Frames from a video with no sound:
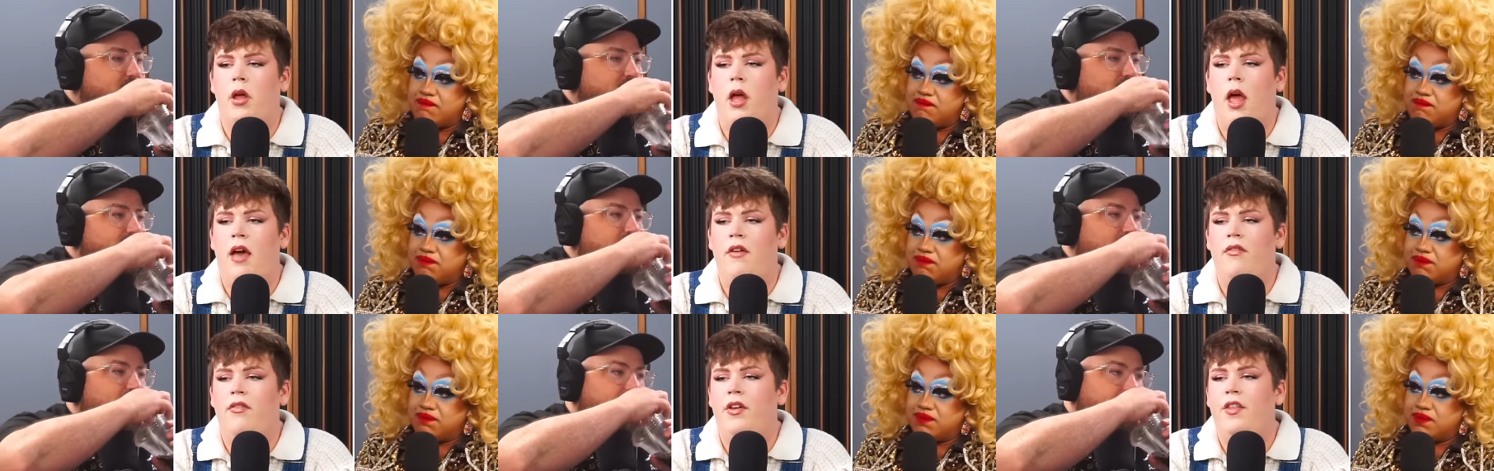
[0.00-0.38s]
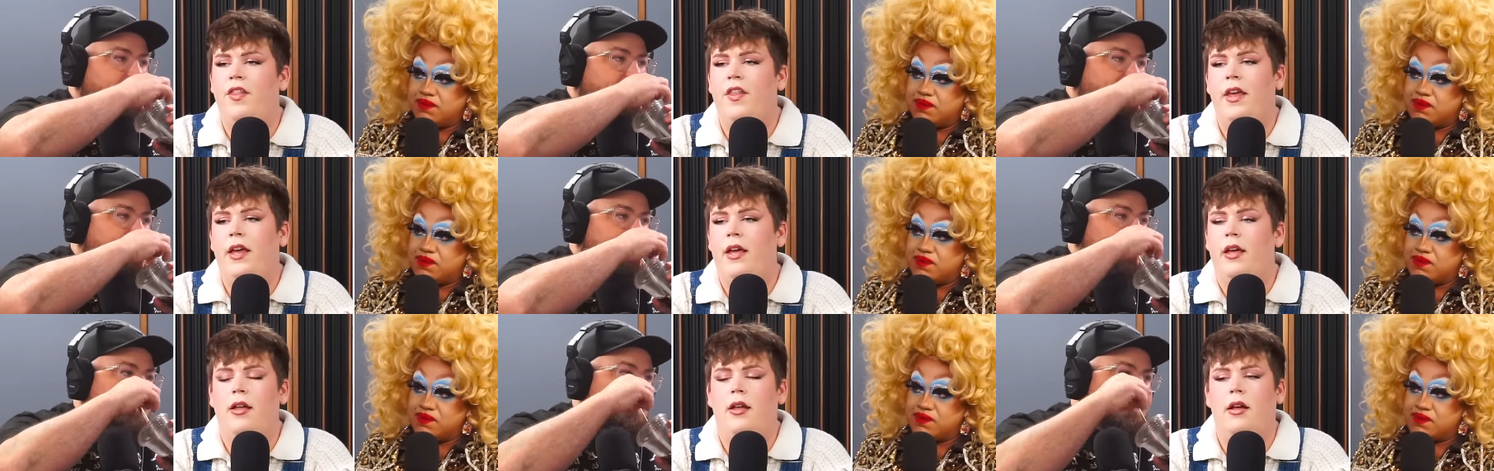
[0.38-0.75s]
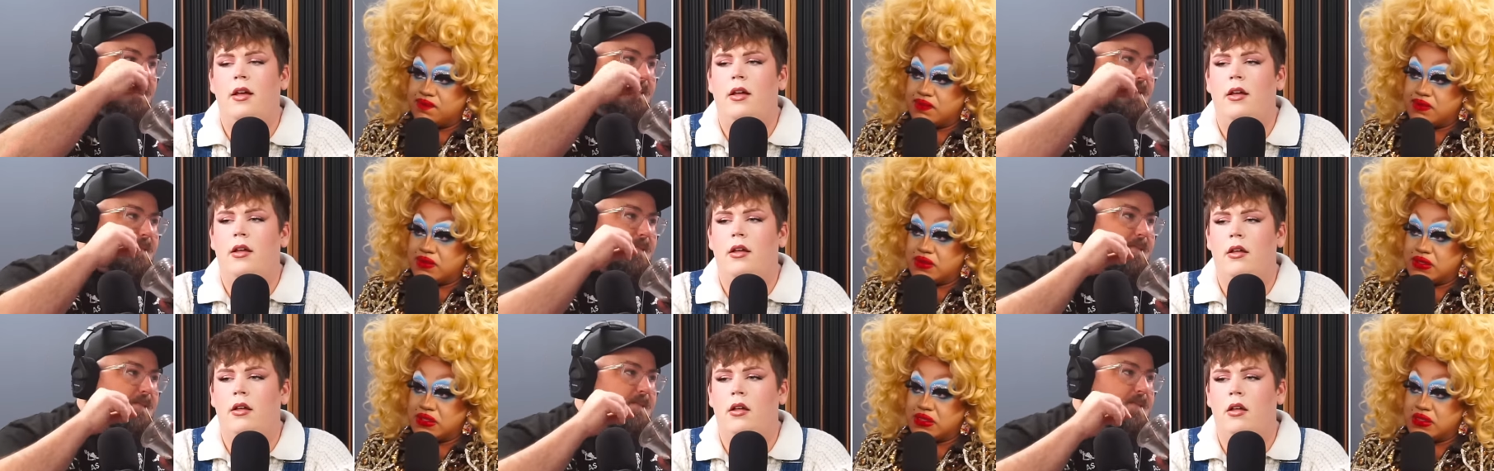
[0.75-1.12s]

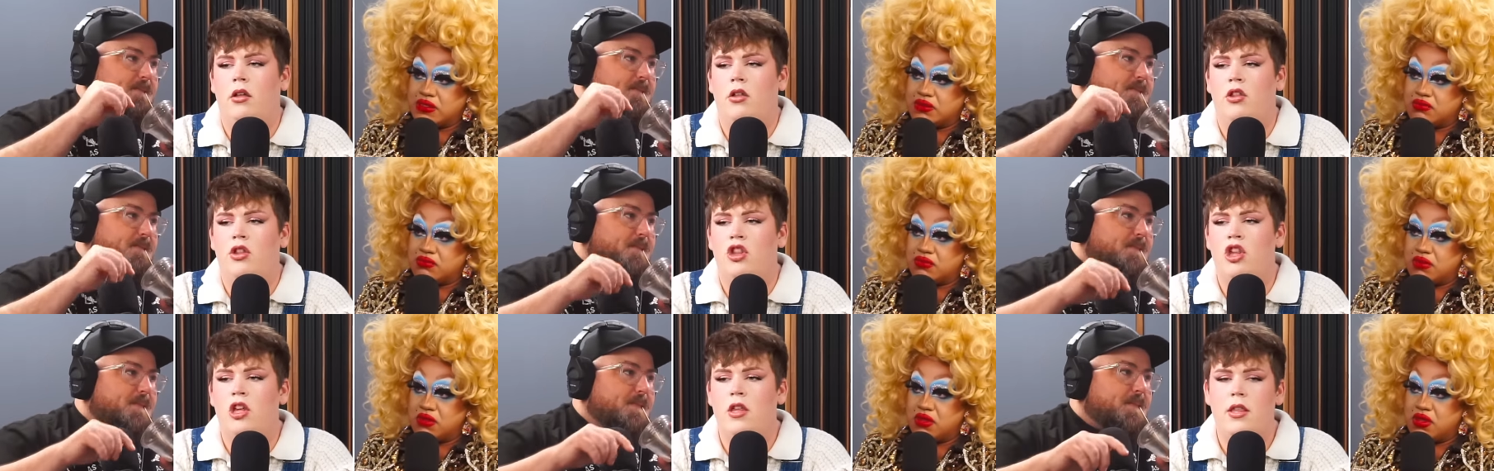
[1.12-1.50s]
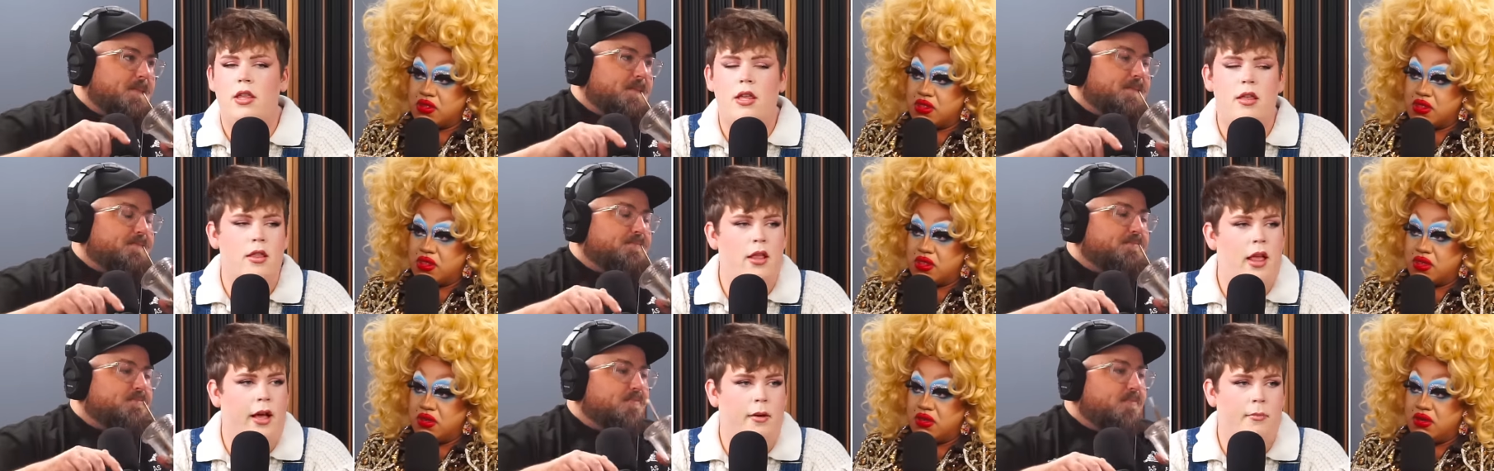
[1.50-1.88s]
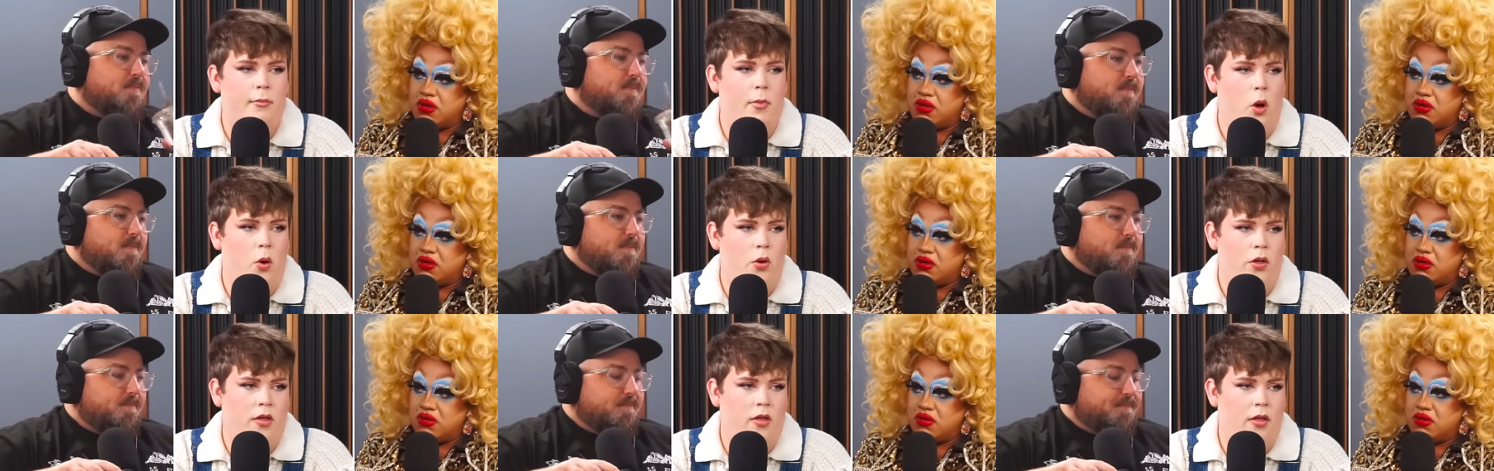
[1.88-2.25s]
Speaker 1: everything just as like
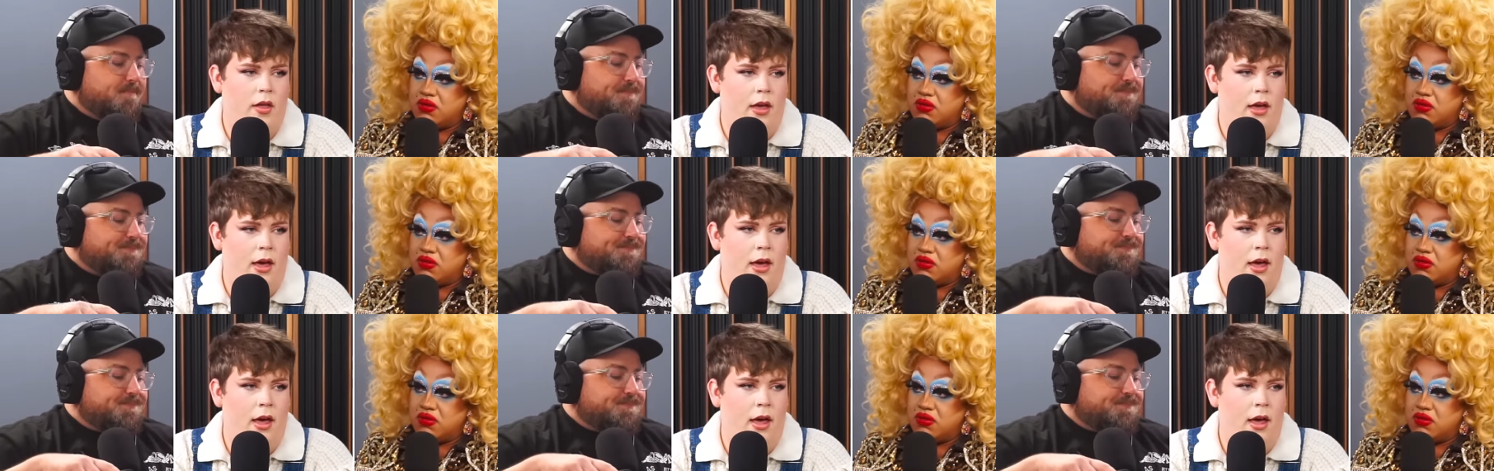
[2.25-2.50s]
most